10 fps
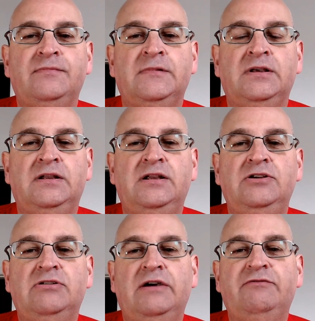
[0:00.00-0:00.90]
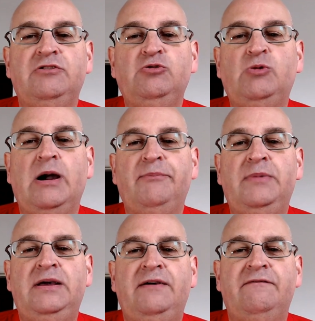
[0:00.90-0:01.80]
Then you have to
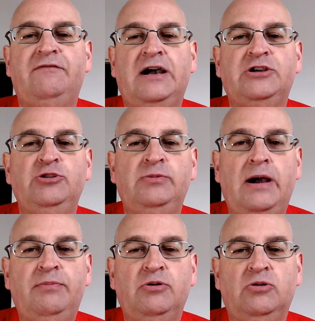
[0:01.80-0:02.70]
vacuum up